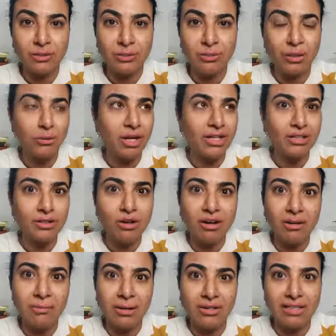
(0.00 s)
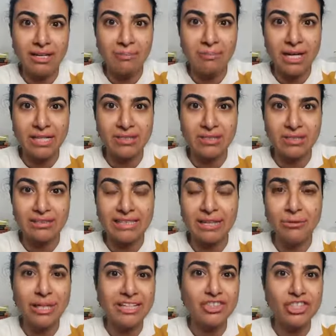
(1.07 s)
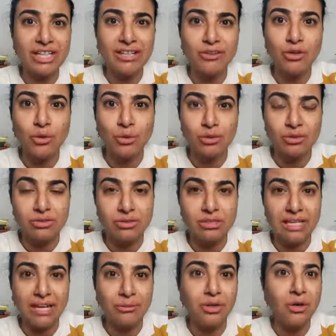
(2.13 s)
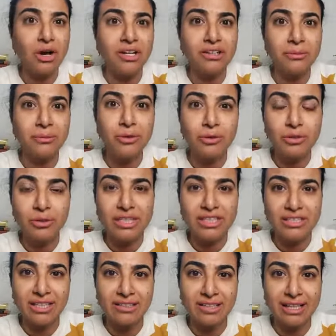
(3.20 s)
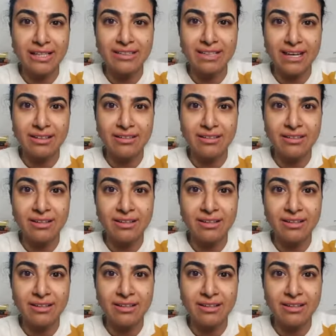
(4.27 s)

We want to talk about our passions and we exchange notes and we contribute to each other like that.